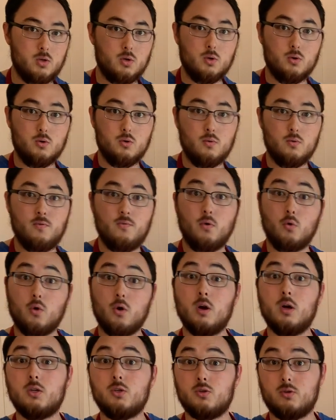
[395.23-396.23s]
to
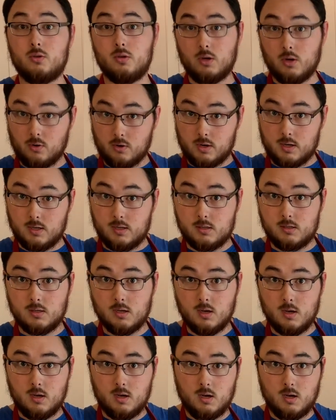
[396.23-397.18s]
400 degrees.